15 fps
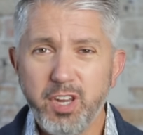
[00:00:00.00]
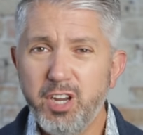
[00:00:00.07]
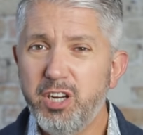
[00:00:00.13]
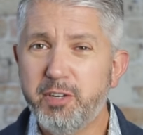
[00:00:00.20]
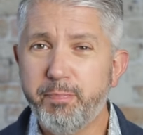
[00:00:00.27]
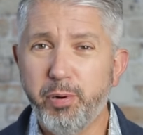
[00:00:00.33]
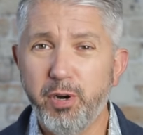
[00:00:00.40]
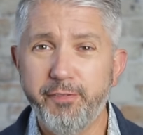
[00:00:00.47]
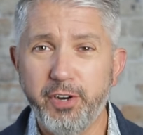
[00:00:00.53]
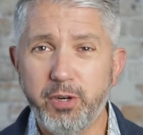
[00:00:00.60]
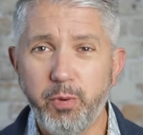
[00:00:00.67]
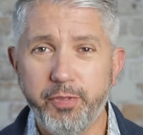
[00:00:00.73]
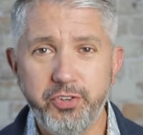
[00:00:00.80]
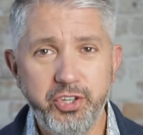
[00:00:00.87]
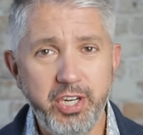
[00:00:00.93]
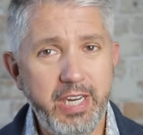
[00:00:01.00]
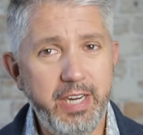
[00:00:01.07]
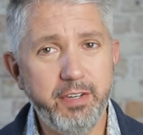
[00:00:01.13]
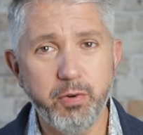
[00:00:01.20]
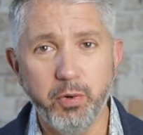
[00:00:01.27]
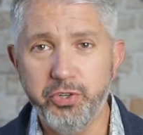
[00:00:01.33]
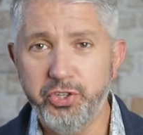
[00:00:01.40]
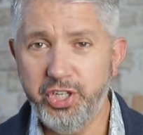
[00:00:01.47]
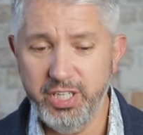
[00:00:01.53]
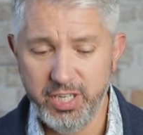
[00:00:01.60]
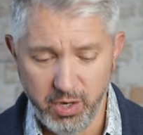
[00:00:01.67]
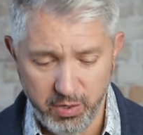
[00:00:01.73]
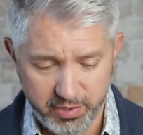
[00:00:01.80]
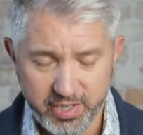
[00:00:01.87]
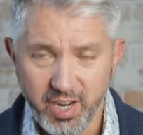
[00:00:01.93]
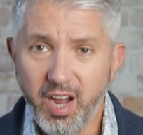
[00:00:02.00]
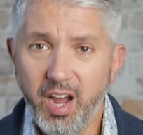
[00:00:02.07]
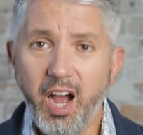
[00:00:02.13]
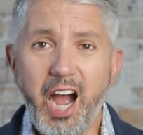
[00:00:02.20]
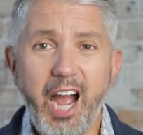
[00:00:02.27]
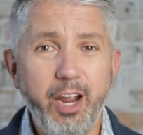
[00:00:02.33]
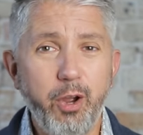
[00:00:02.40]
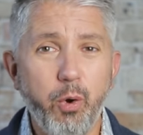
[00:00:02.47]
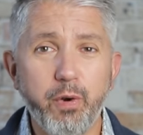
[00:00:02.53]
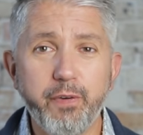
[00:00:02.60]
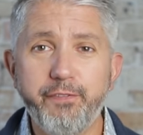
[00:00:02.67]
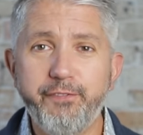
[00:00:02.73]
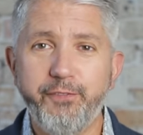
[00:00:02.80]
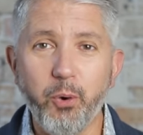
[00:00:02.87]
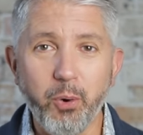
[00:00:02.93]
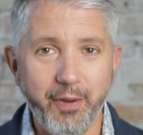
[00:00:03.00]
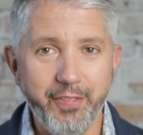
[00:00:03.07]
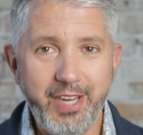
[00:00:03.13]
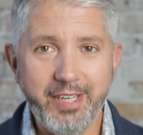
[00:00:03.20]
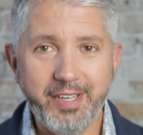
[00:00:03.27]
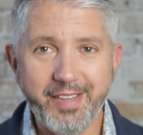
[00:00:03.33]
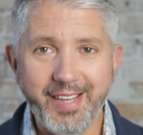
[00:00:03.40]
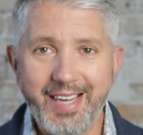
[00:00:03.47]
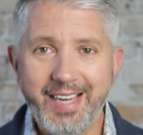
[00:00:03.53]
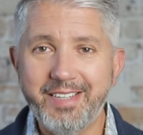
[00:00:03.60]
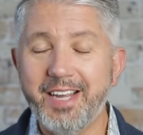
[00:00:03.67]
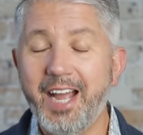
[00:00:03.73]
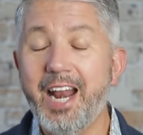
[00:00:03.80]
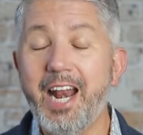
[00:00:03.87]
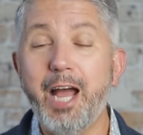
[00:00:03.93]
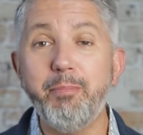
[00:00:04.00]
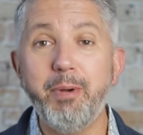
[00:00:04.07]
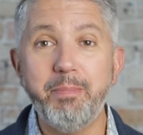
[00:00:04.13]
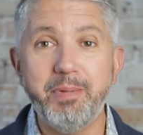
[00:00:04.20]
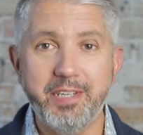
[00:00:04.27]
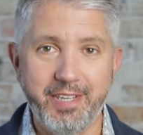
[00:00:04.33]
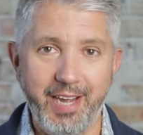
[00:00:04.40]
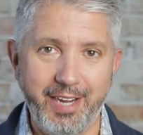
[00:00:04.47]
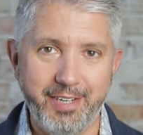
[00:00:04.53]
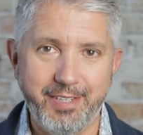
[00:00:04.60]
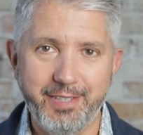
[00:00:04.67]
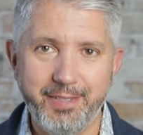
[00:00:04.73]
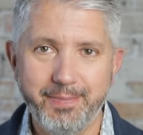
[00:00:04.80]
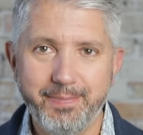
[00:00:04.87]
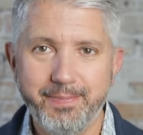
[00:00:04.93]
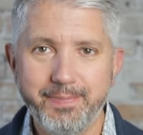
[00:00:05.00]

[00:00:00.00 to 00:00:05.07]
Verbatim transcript: It's perfect with jeans or chinos. I own 4 of these things and I'm obsessed.